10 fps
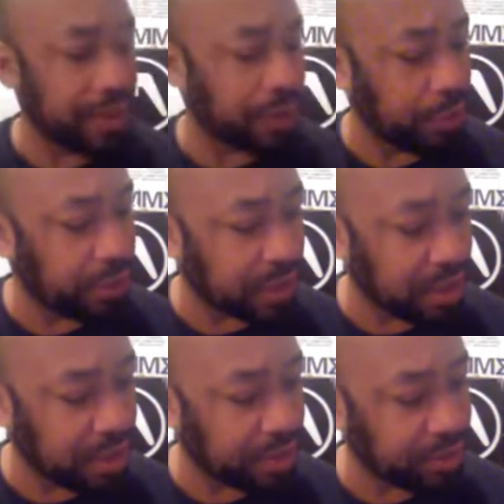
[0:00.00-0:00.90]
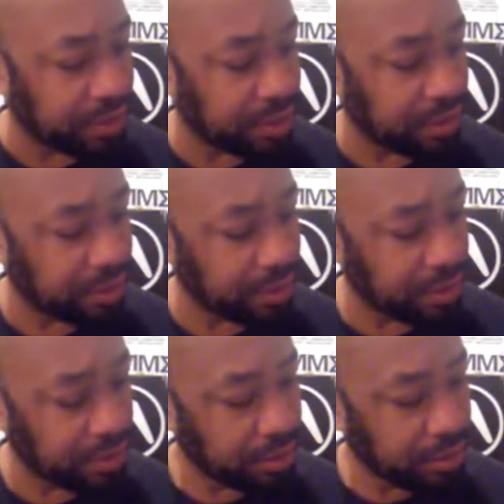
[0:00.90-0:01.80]
yeah, two songs
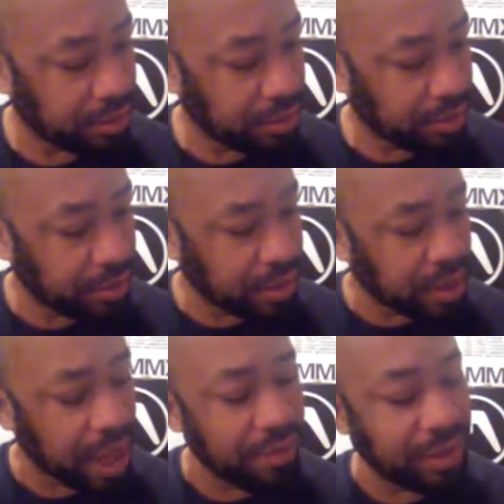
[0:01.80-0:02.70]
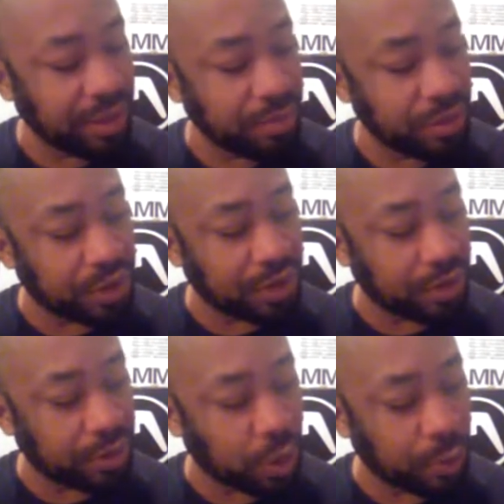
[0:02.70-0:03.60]
Heavenly Music
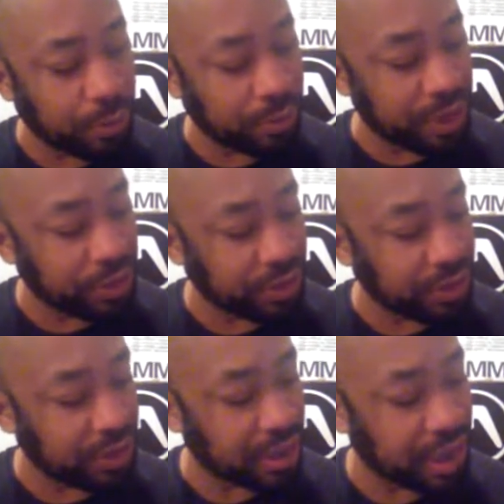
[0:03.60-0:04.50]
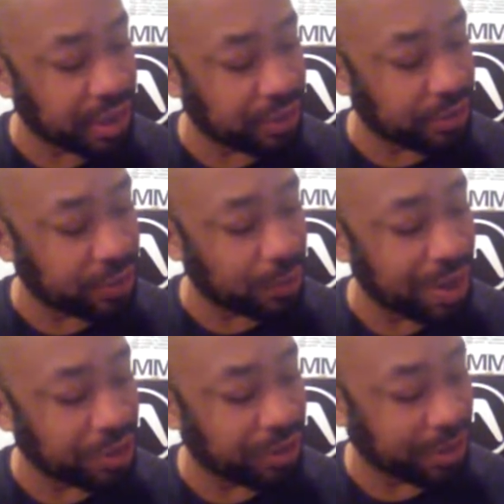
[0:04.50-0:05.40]
Corporation and
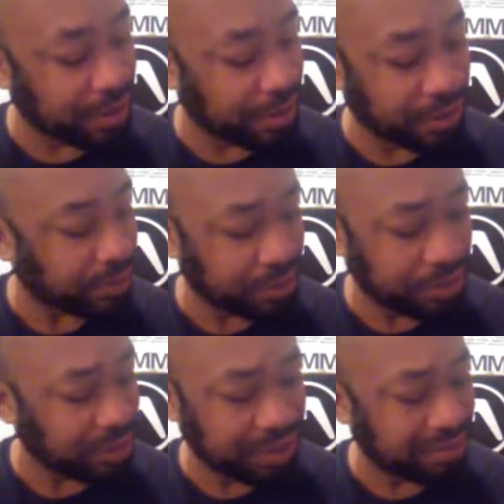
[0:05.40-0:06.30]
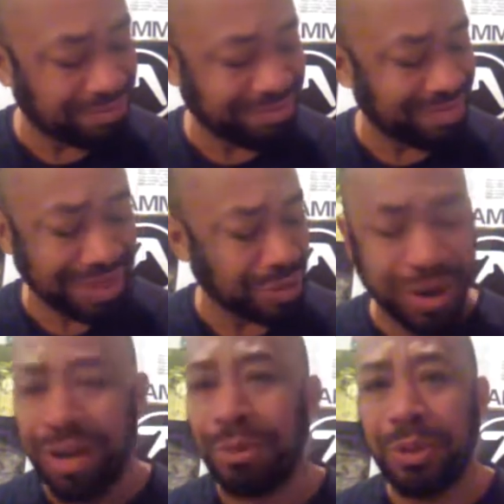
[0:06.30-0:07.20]
Swastika Girls. Just
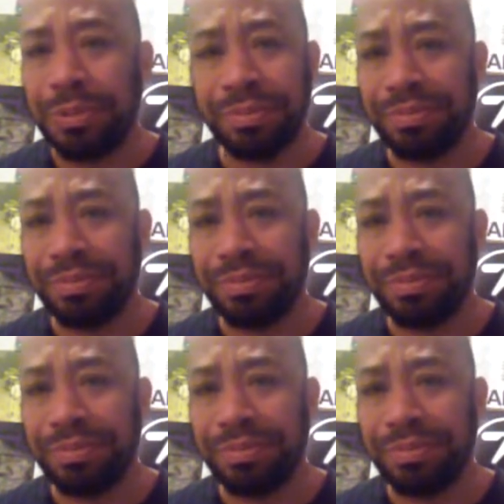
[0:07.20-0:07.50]
incredible.